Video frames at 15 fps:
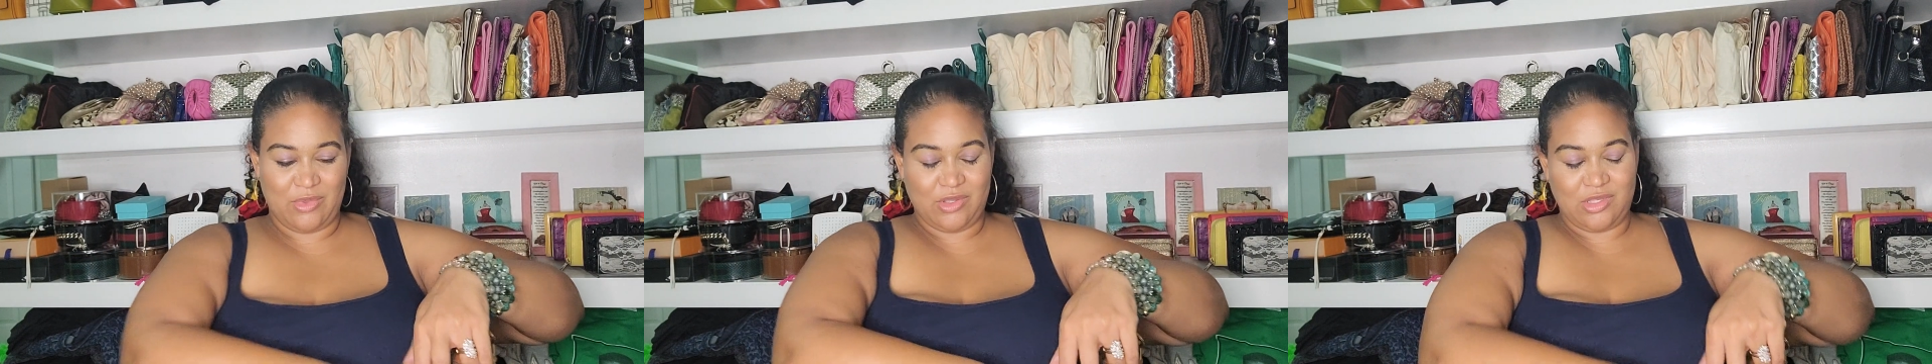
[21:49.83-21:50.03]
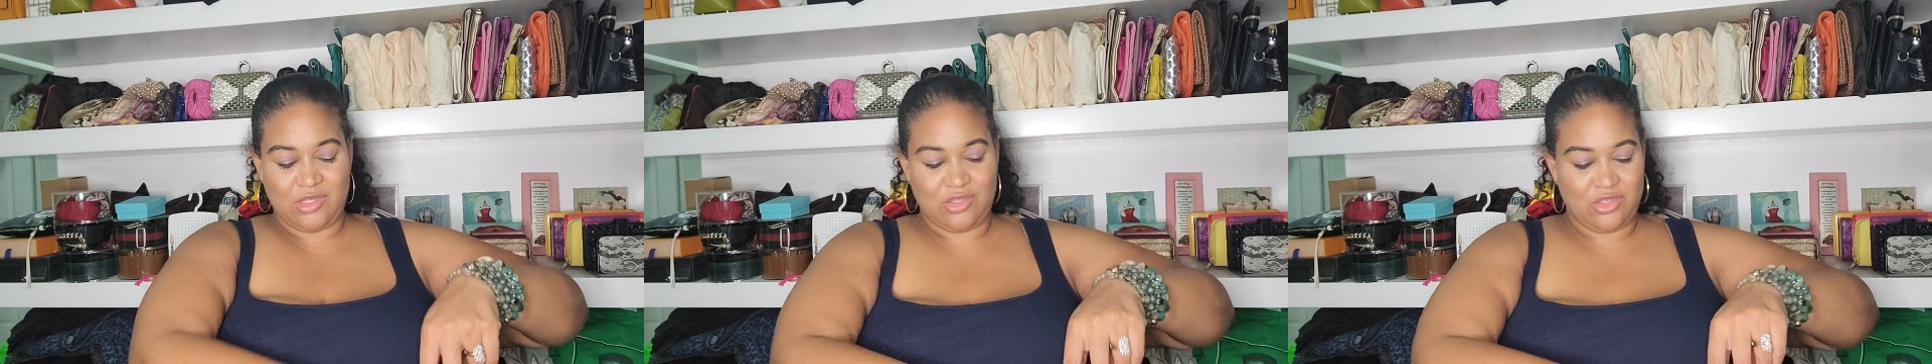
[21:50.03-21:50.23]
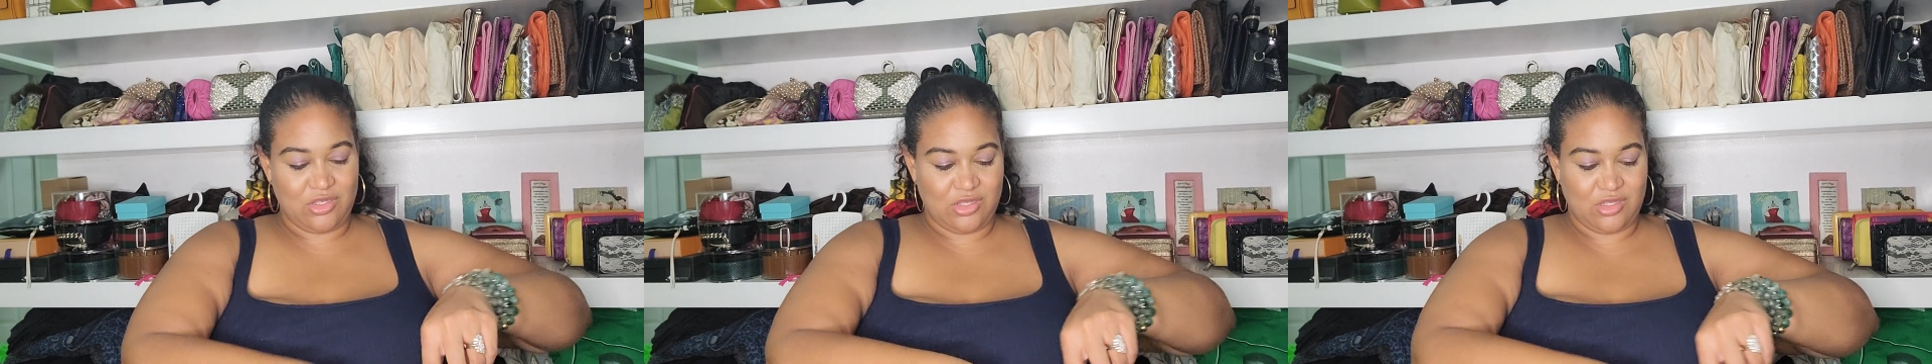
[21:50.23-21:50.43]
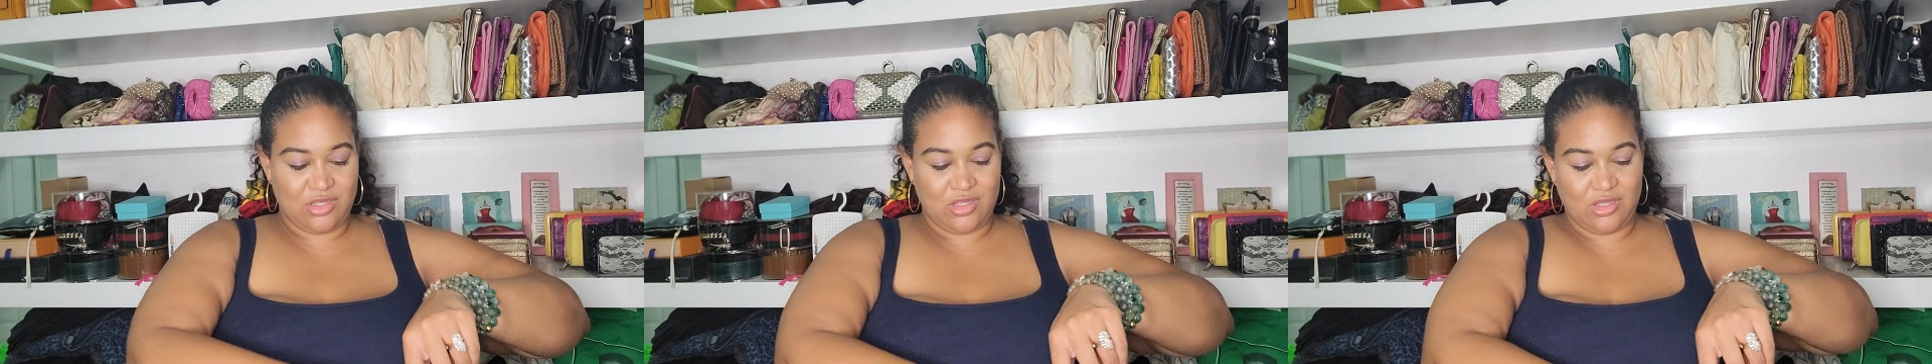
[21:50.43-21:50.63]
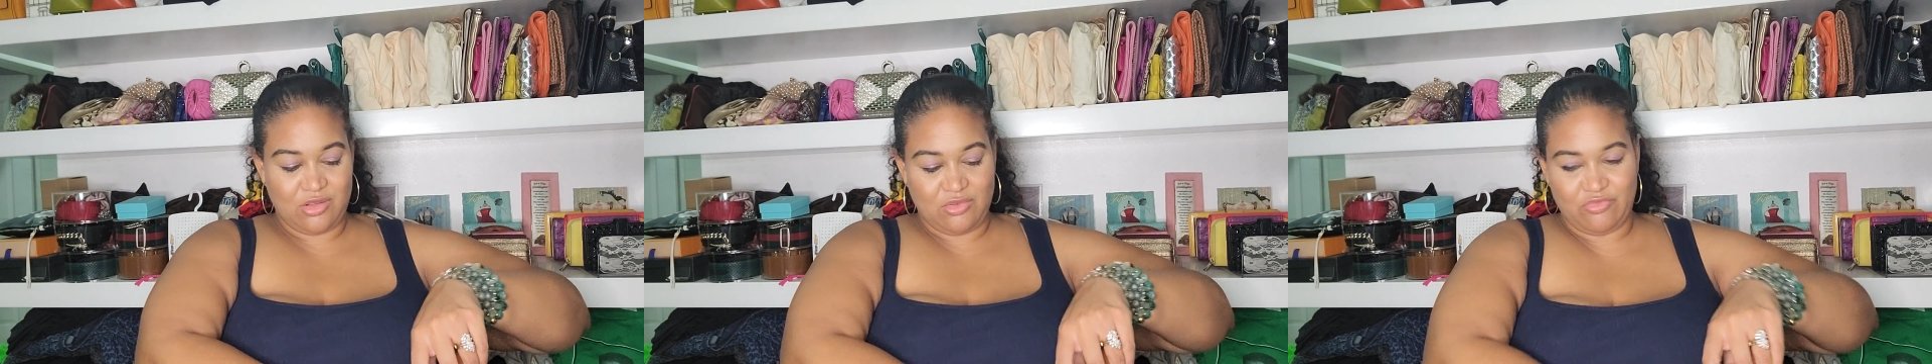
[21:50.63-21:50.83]
It's just a
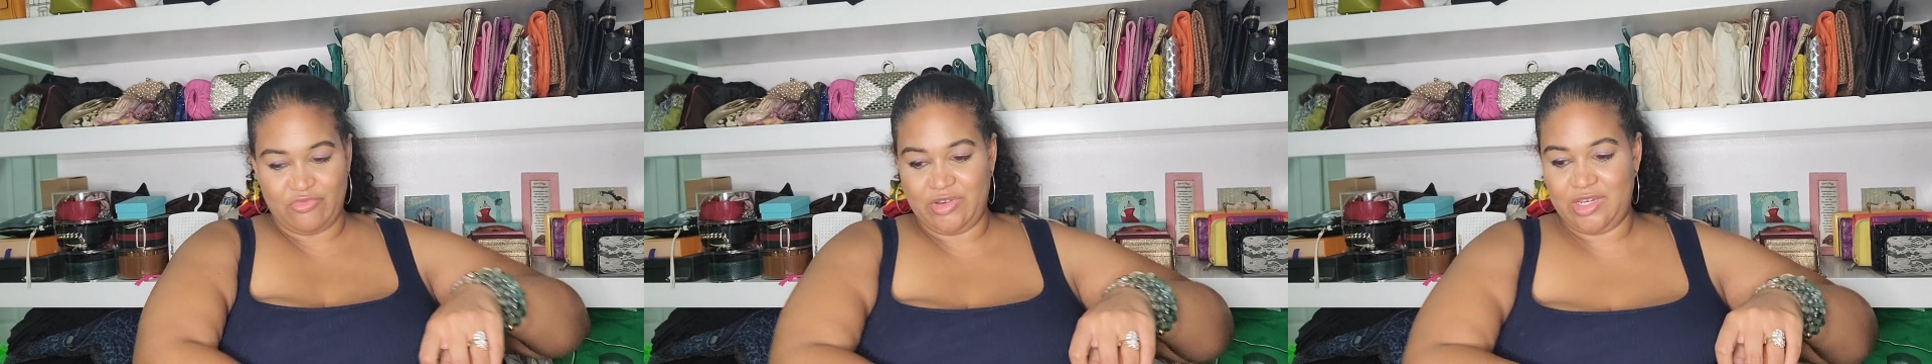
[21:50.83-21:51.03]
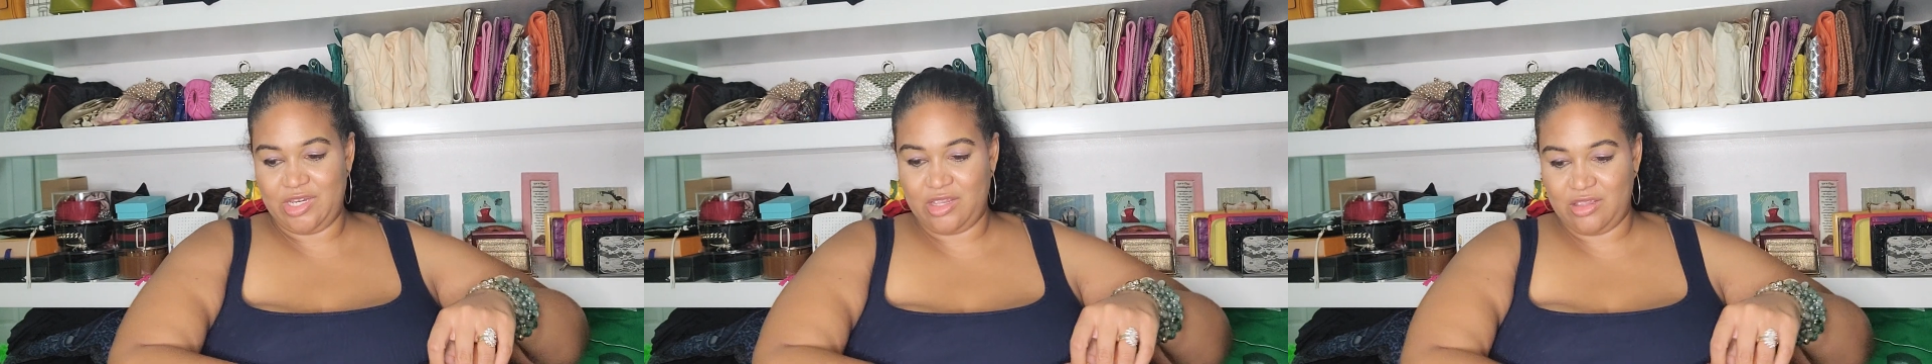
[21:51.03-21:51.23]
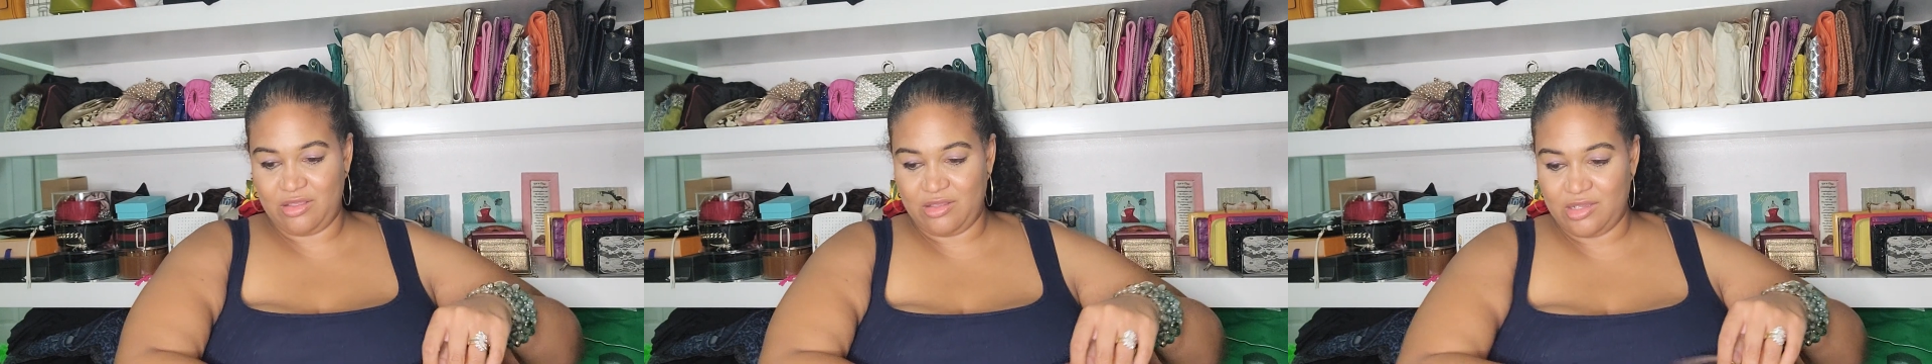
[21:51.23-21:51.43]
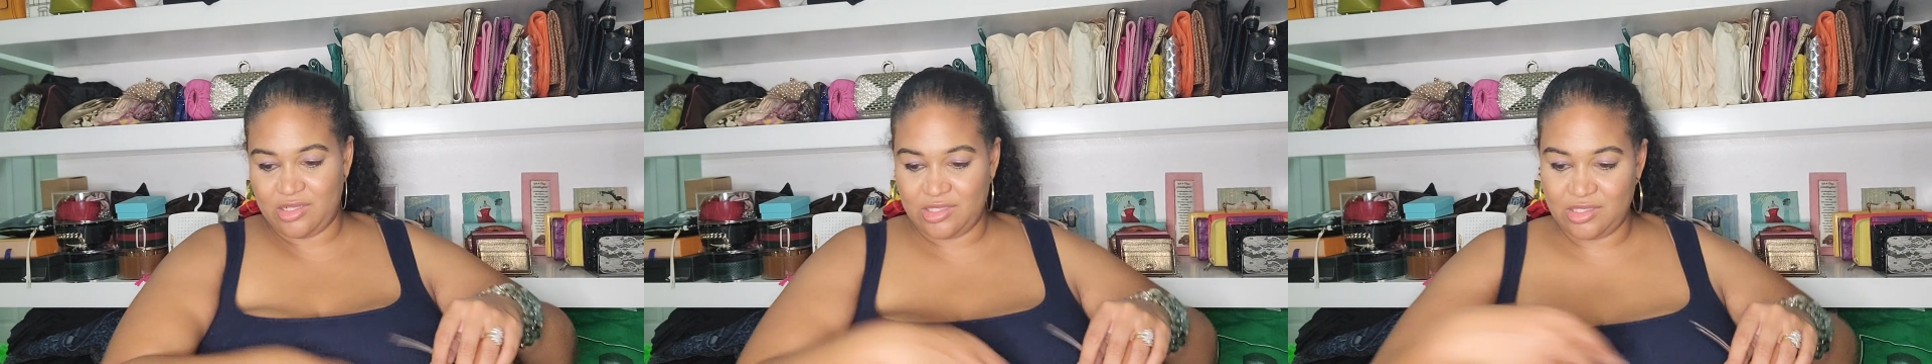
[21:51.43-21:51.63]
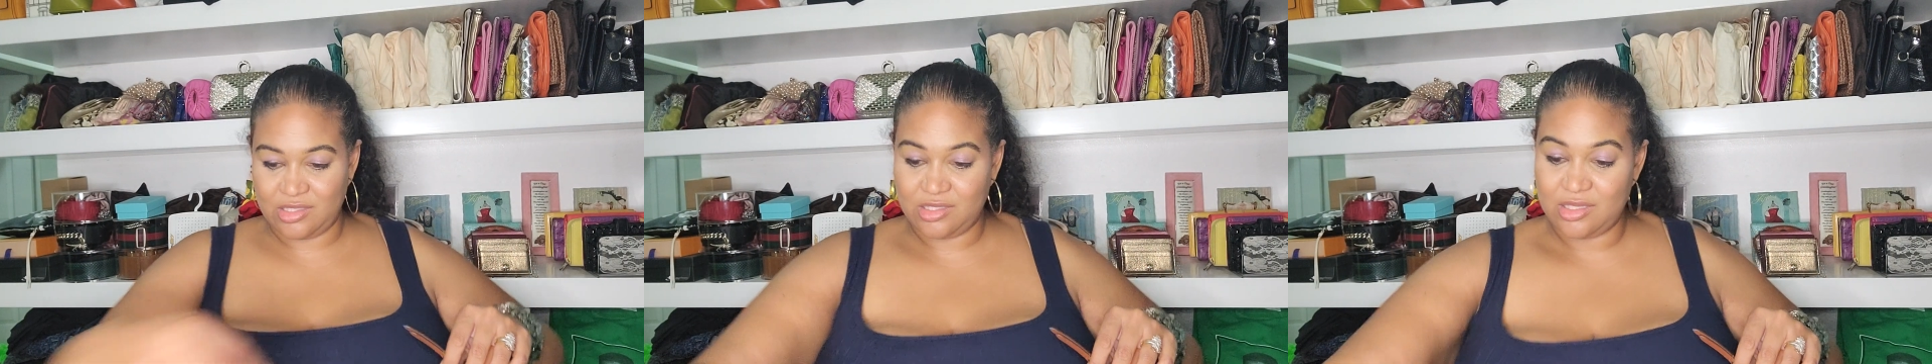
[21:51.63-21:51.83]
little
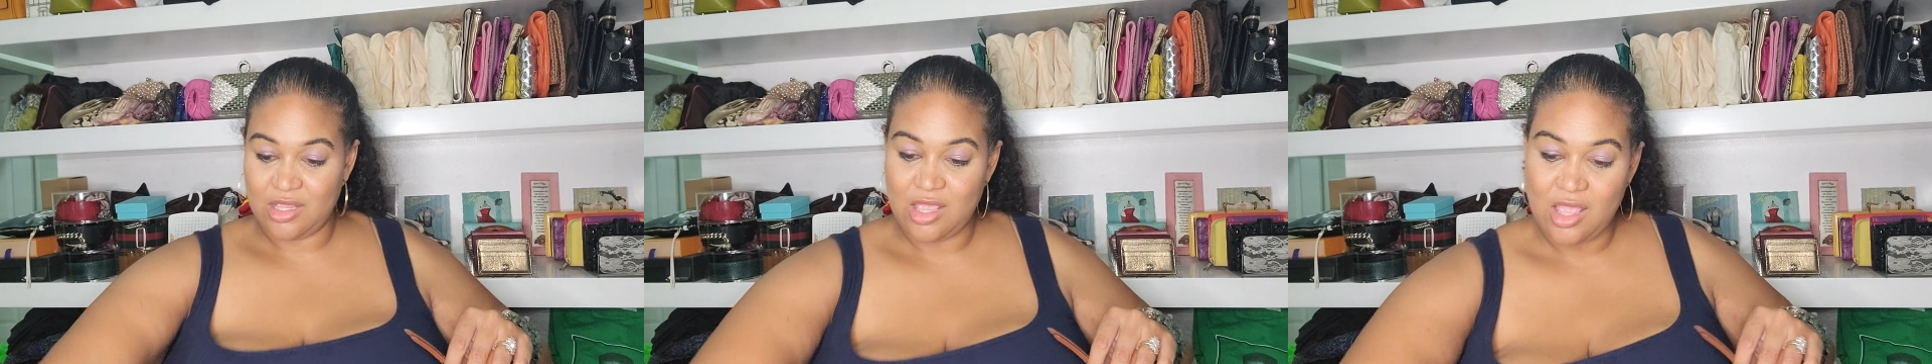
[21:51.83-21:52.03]
ridiculous.